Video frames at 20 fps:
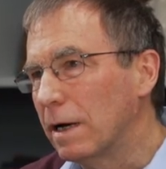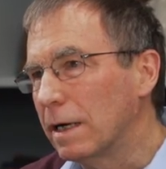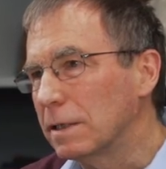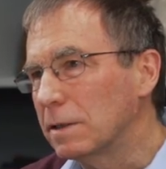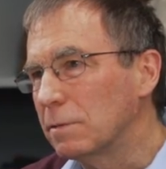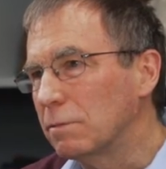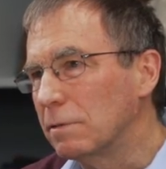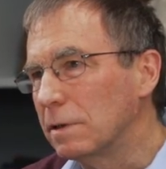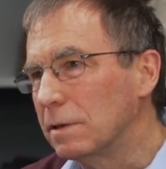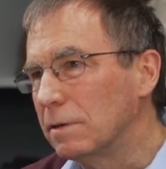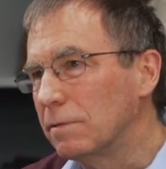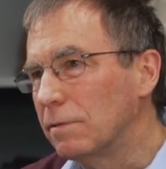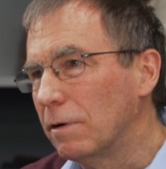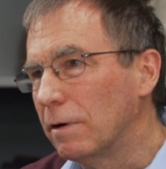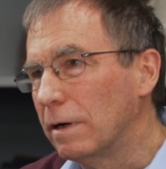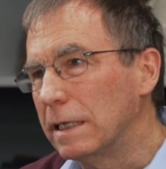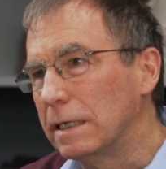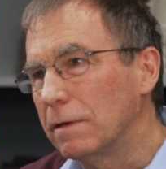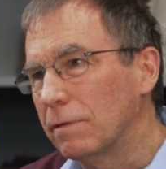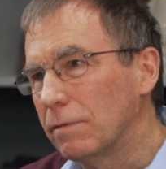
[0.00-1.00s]
us was
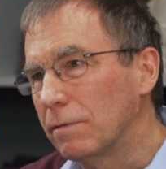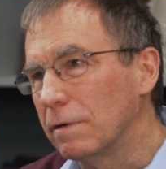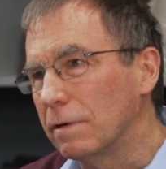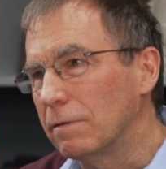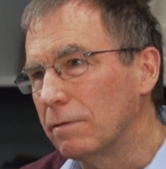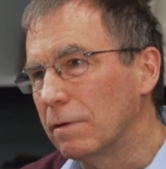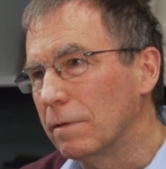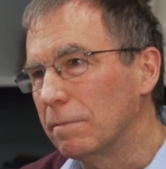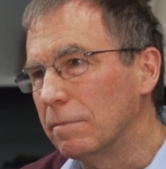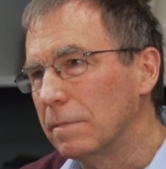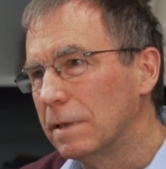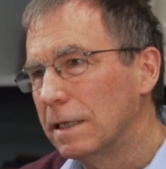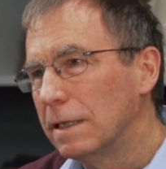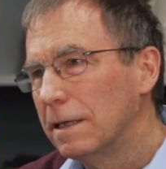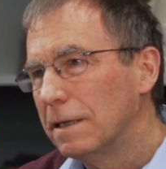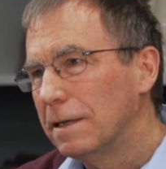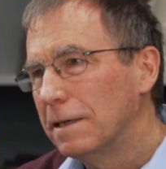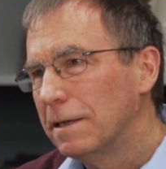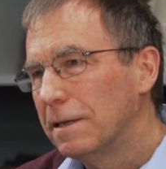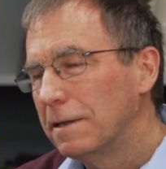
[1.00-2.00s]
very different from
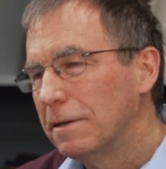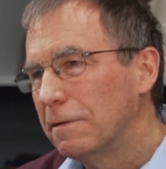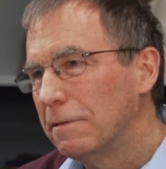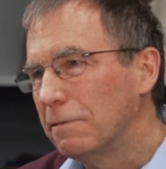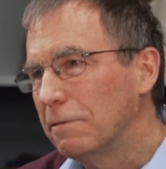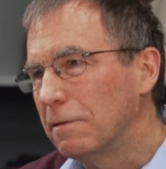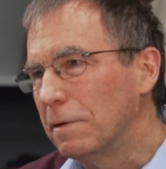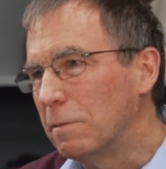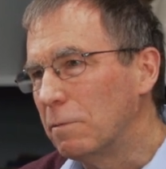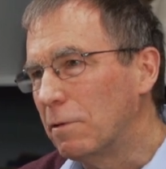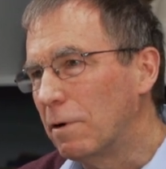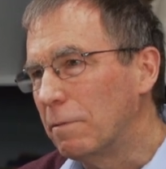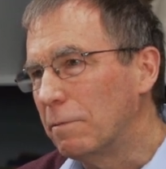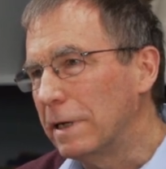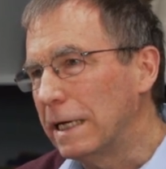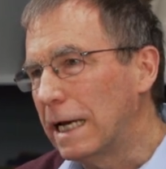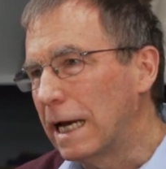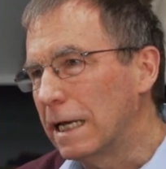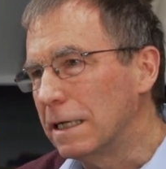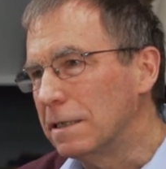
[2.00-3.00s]
from what
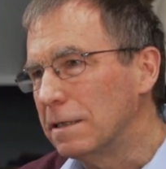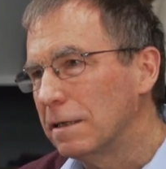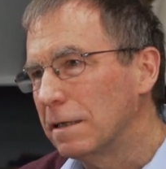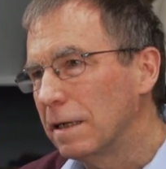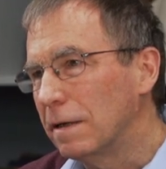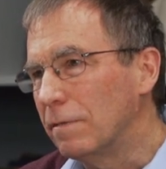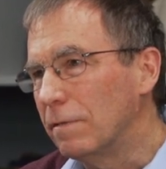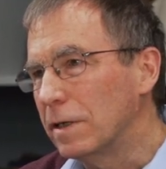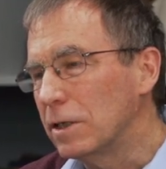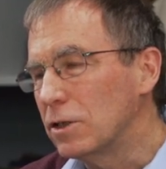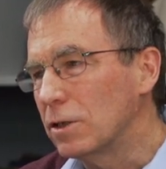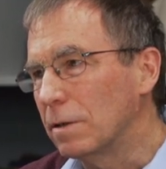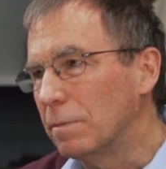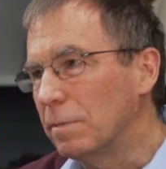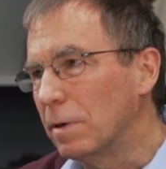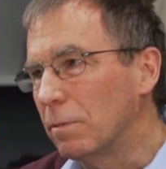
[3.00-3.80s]
we had envisioned.